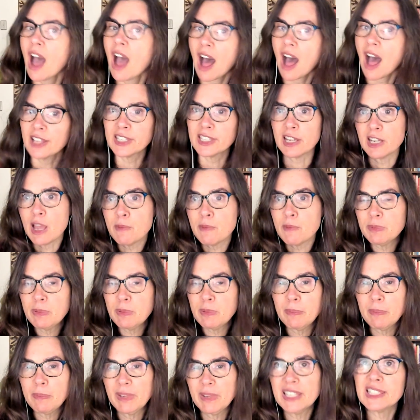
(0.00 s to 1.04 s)
Sometimes
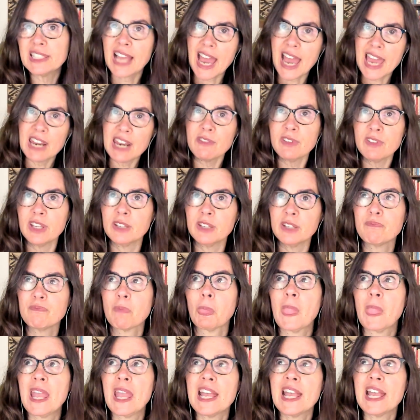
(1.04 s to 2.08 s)
people, it's kind of a,
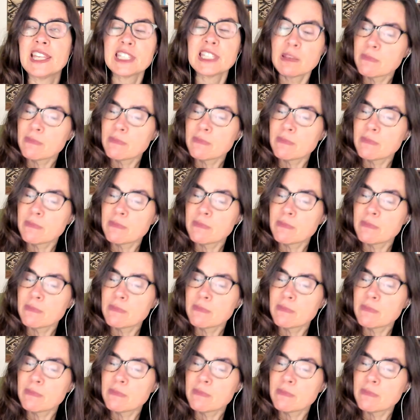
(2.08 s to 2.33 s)
some